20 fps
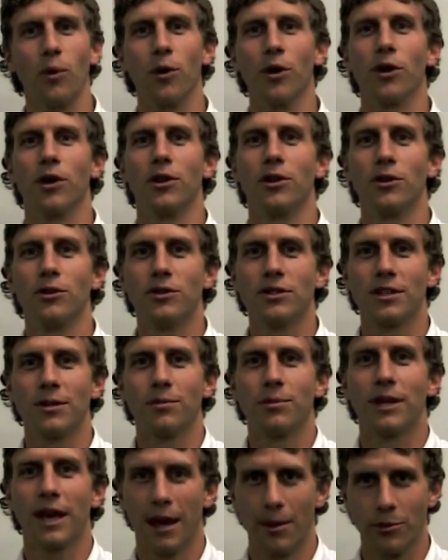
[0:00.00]
We're going to do
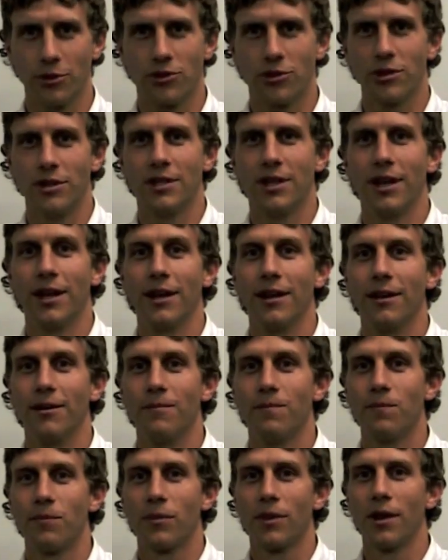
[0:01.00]
some chemistry today.
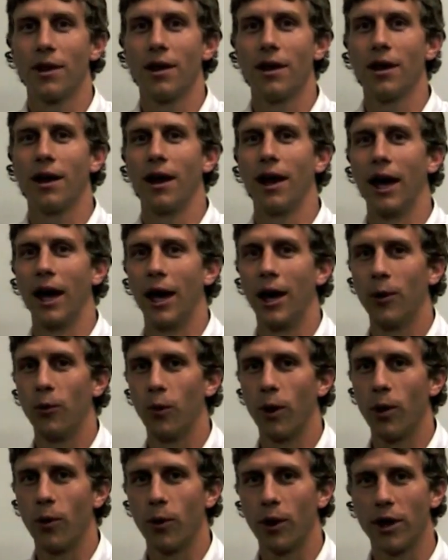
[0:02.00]
And
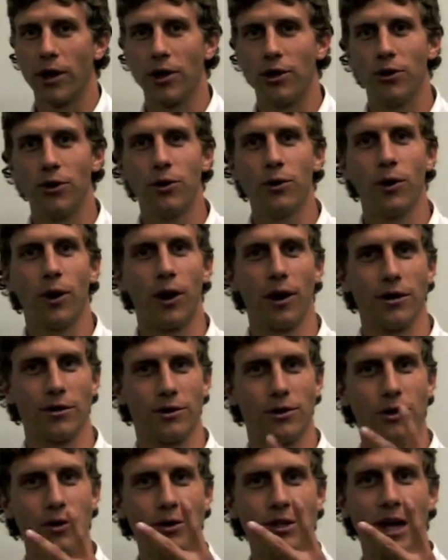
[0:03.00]
what we're going to do are
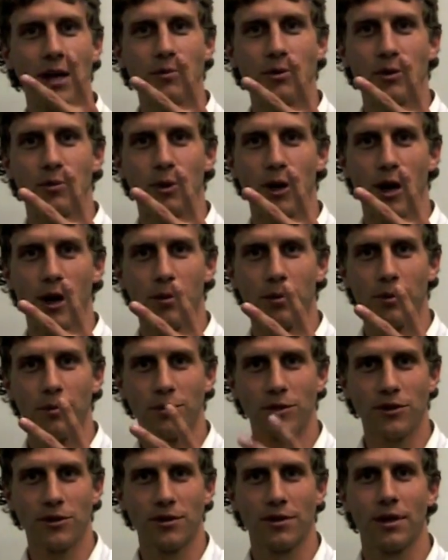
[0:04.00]
two types of
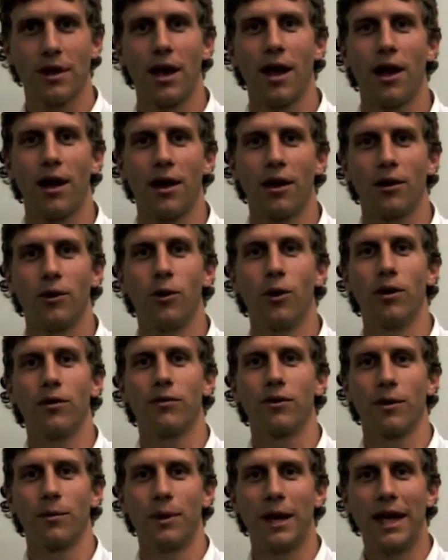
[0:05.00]
problems, going
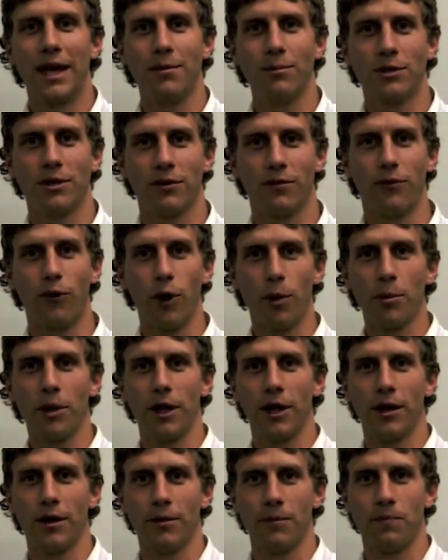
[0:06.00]
from name to
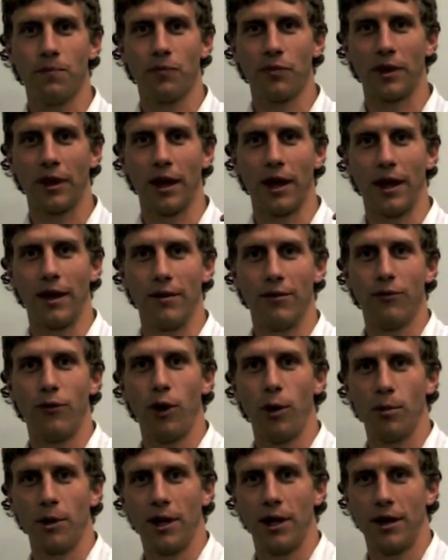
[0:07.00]
formula and
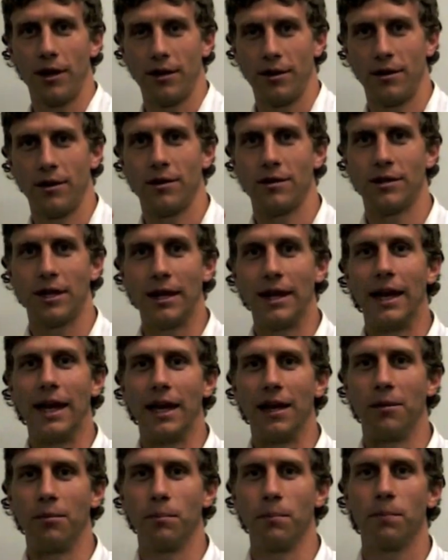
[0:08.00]
formula to
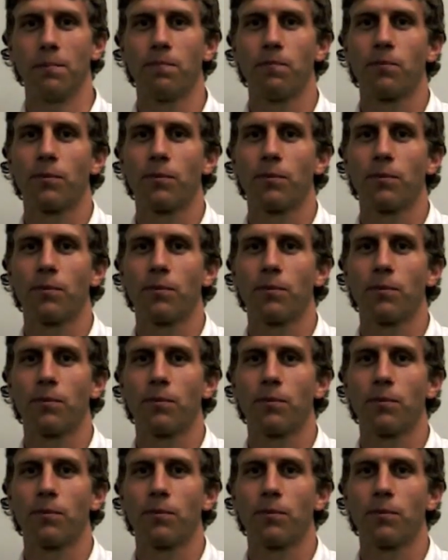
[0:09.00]
name.